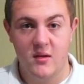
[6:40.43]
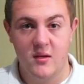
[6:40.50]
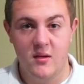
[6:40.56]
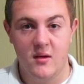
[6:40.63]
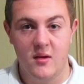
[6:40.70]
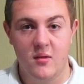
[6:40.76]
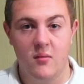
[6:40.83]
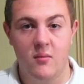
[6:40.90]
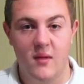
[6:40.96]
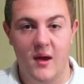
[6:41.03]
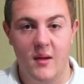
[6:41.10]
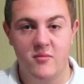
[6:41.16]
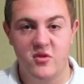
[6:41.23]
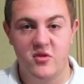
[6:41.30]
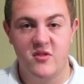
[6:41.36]

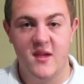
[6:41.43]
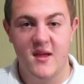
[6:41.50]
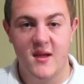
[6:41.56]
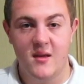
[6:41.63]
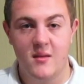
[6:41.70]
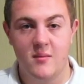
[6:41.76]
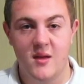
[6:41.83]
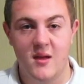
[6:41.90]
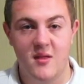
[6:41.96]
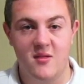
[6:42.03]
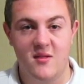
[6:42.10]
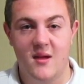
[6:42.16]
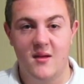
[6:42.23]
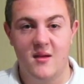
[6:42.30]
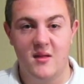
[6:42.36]
I'm just saying it's
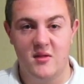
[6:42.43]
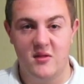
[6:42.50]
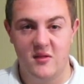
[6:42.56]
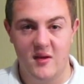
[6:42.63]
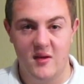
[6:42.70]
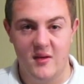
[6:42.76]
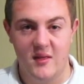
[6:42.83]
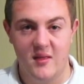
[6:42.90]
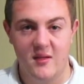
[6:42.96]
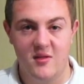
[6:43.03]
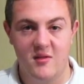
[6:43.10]
not necessary.